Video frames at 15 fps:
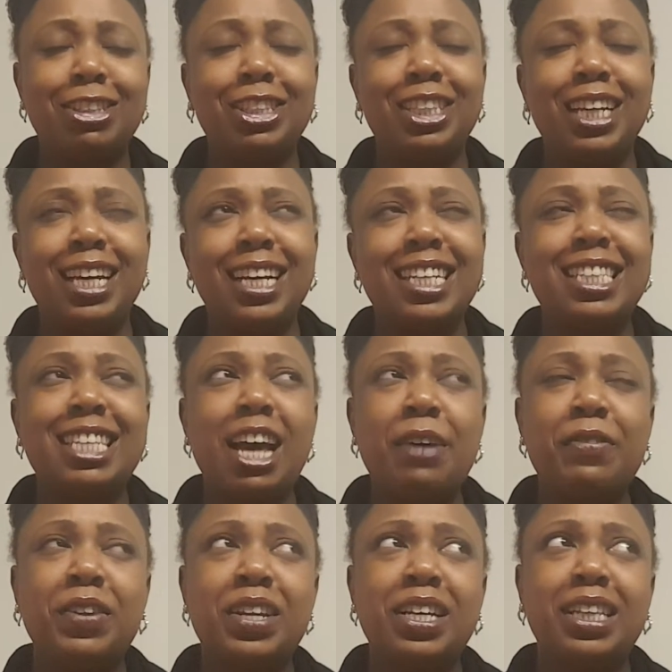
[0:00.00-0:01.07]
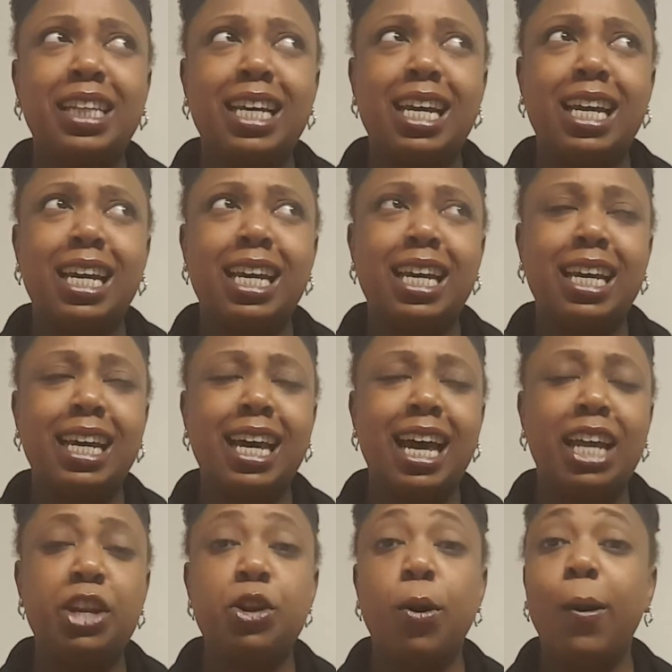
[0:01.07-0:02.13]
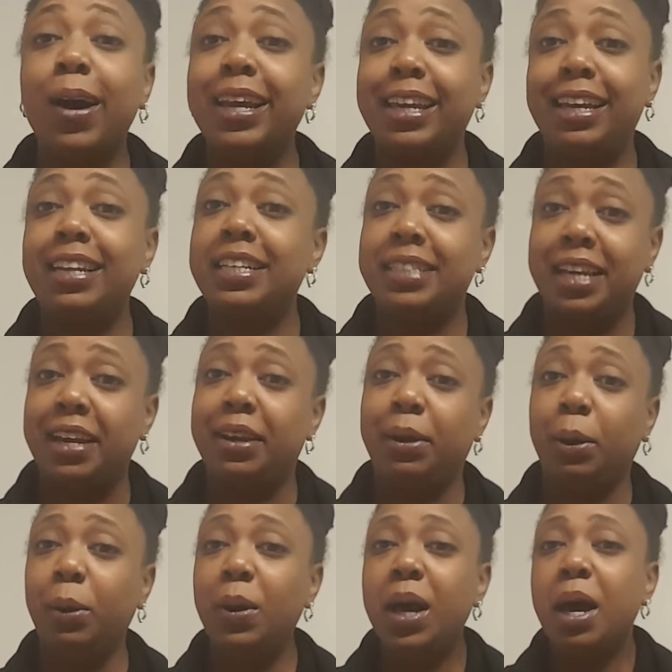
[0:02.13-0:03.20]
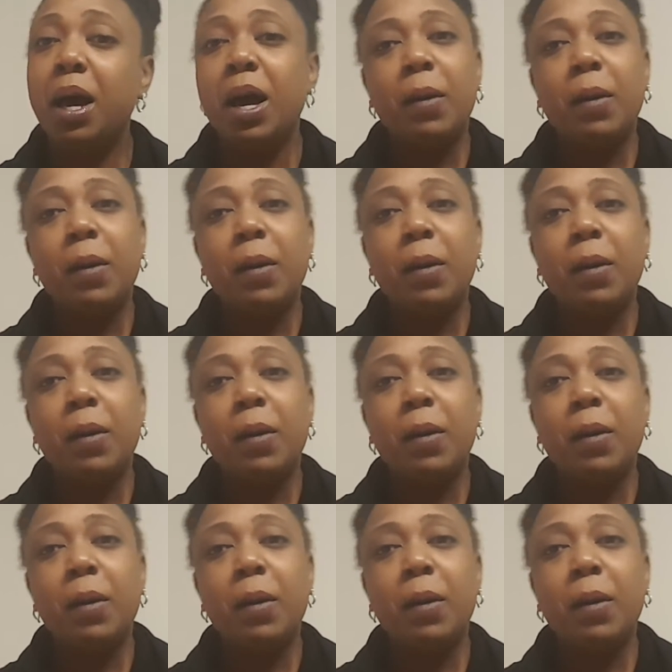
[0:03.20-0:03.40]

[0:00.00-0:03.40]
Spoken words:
She is definitely annoying as hell,